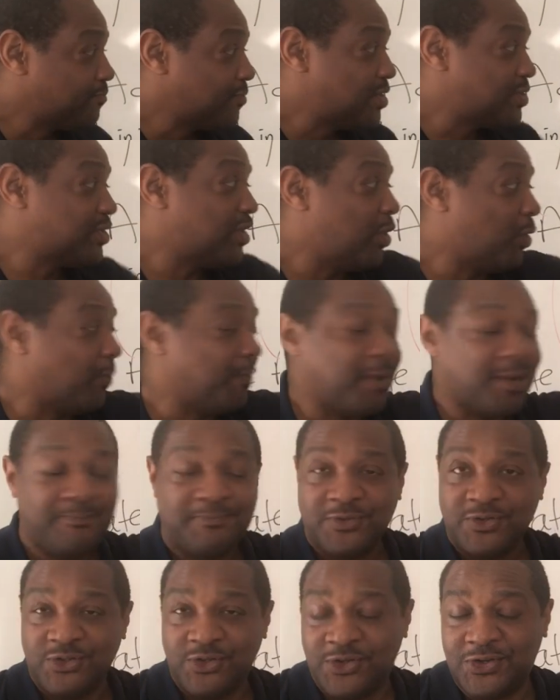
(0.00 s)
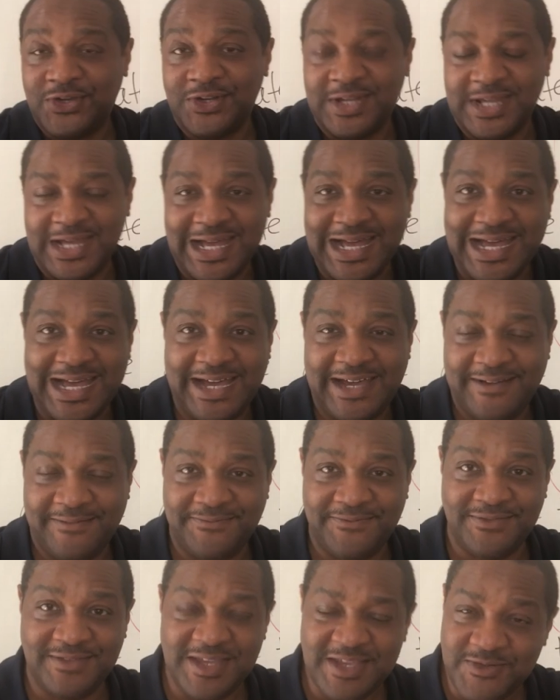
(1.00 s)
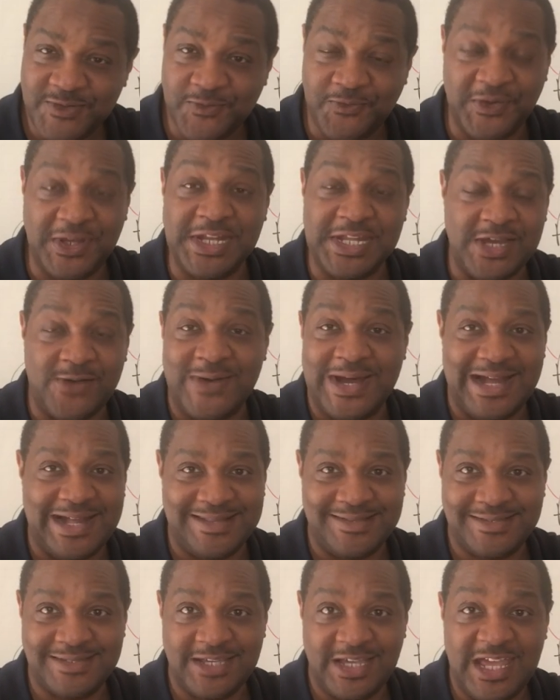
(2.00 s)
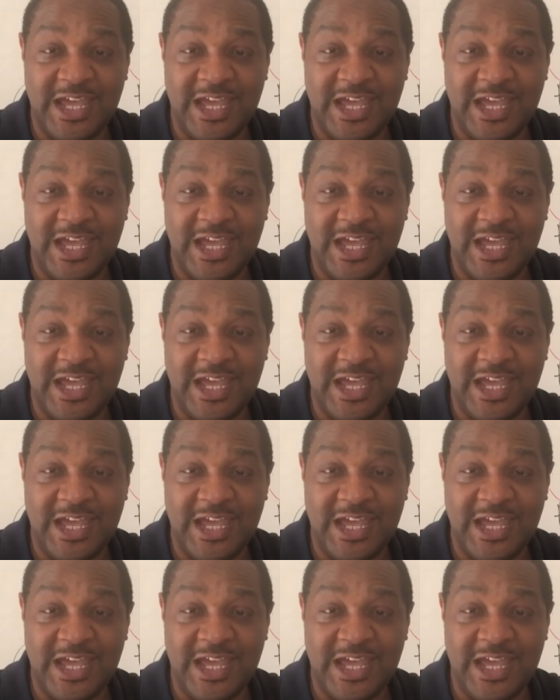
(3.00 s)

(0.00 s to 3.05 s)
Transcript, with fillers: So you can have these video ads.